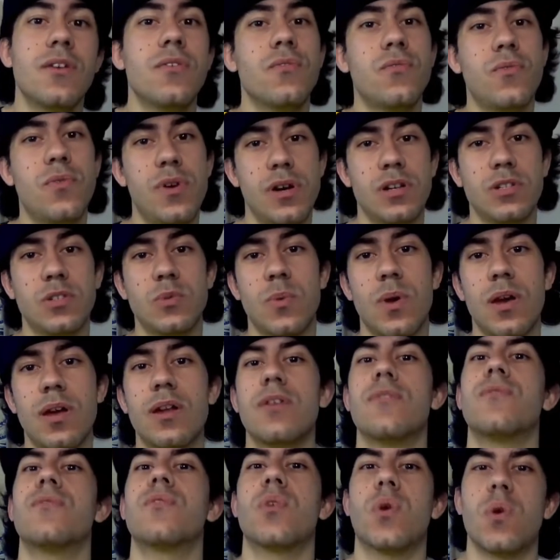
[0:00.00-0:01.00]
First
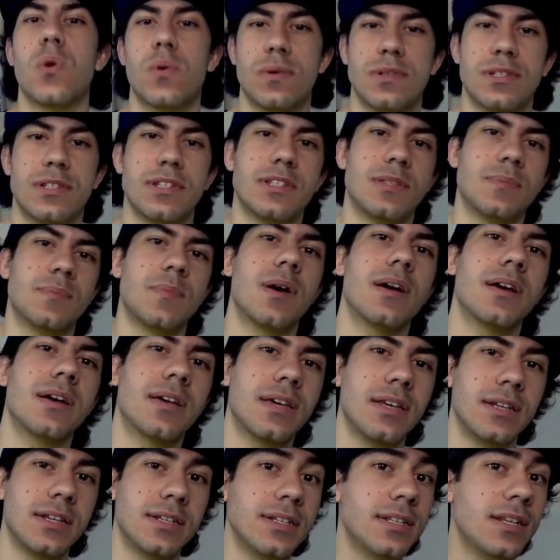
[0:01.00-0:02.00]
one, of course, is
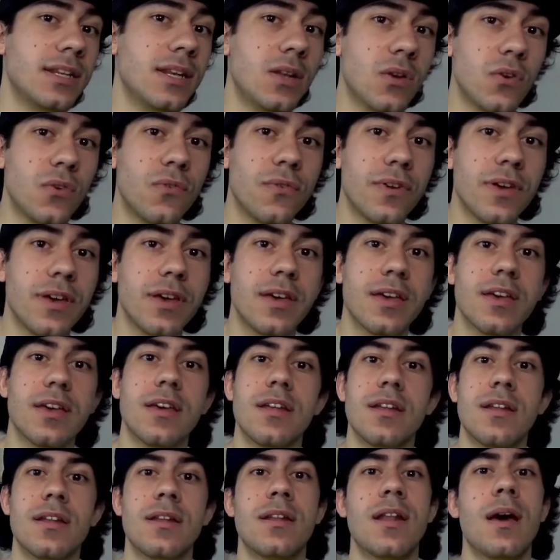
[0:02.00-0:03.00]
Bacchy D. Luffy.
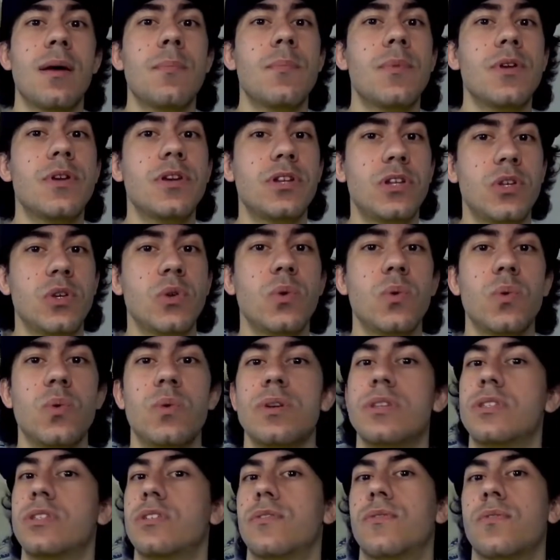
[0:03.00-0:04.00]
Number 2
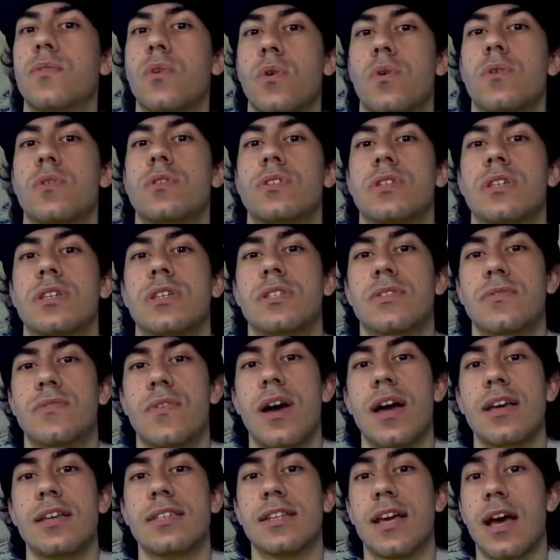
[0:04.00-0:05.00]
is, of course, his
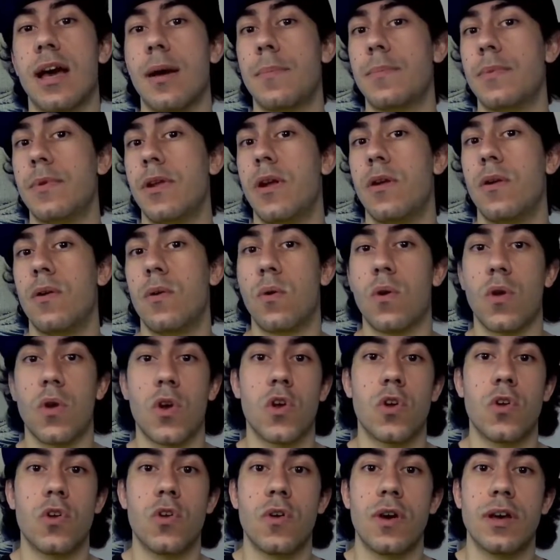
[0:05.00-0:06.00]
vice captain
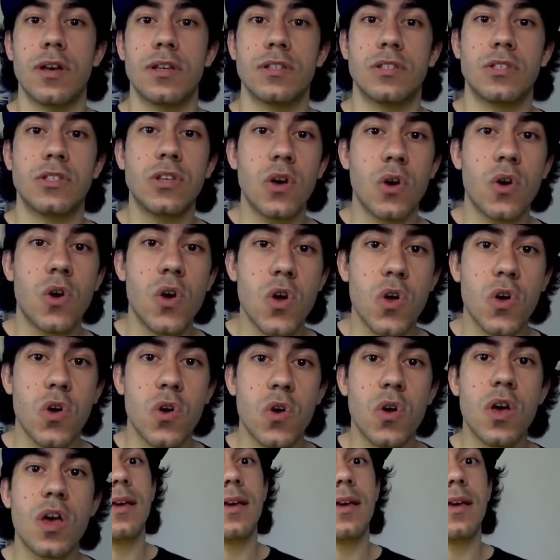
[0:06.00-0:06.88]
Roronoa Zoro.